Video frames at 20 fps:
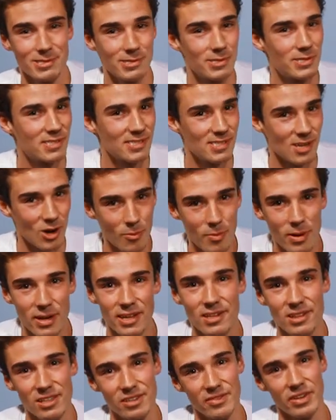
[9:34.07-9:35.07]
I do so
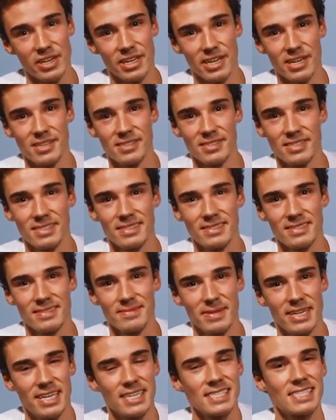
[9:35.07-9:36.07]
many glute
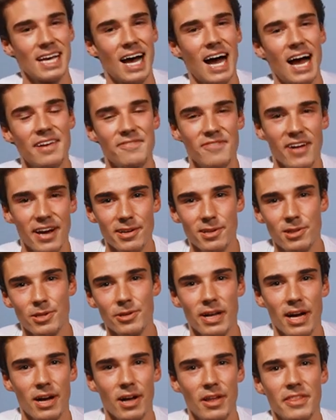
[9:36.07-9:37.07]
videos, because I find
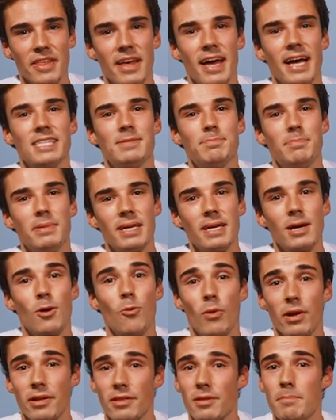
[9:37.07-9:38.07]
glute health as
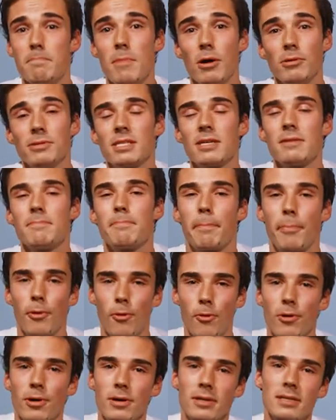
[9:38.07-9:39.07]
being one of the most
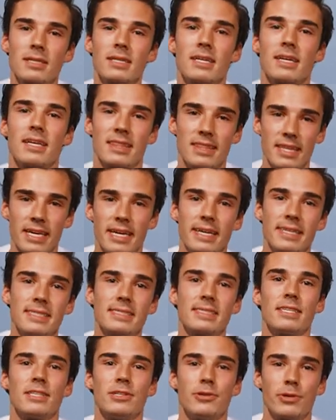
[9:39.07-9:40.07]
important
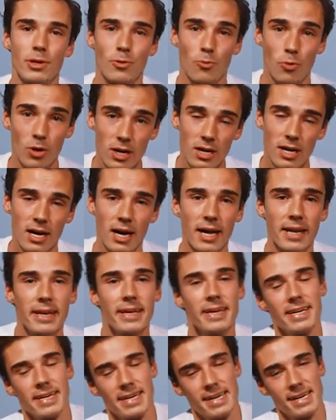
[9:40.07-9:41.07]
things you can work
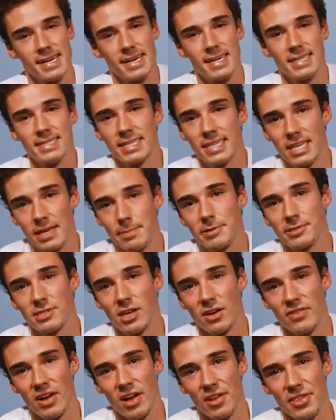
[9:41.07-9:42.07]
on to keep
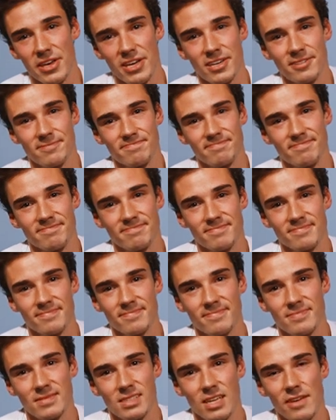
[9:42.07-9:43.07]
yourself healthy.
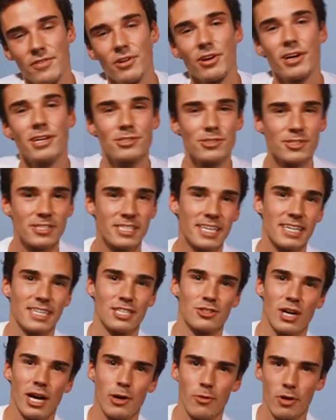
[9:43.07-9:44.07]
If you're interested
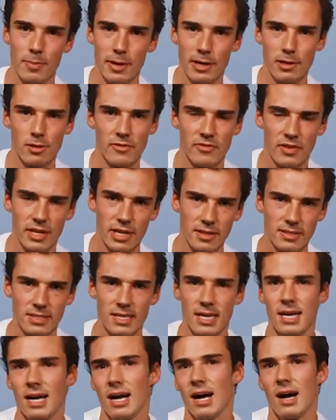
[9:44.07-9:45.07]
in trying one of my glute
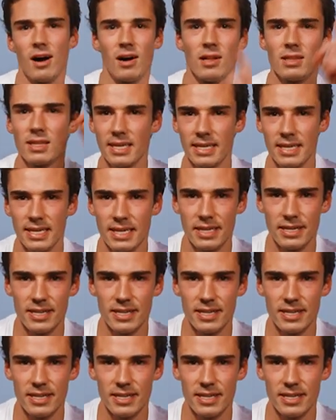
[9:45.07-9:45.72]
videos, I'll link it